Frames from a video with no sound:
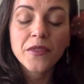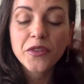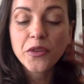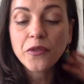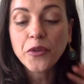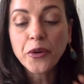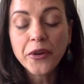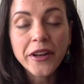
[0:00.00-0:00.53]

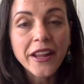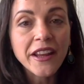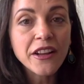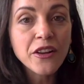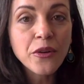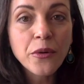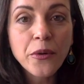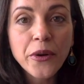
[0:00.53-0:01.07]
So if you're in
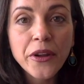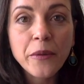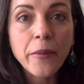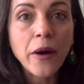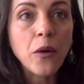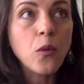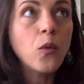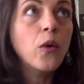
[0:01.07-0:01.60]
inquiry
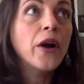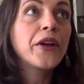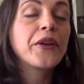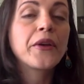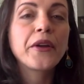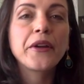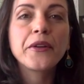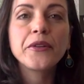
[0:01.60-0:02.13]
about what
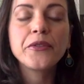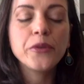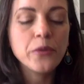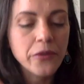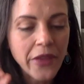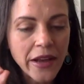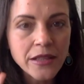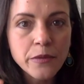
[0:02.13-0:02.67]
you're here to
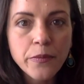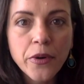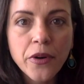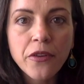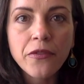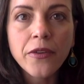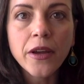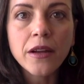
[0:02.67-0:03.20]
do, that's
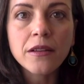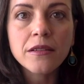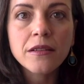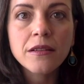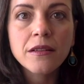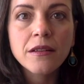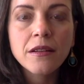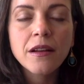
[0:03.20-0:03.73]

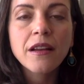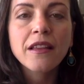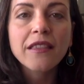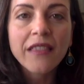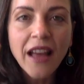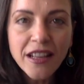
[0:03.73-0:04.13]
perfect.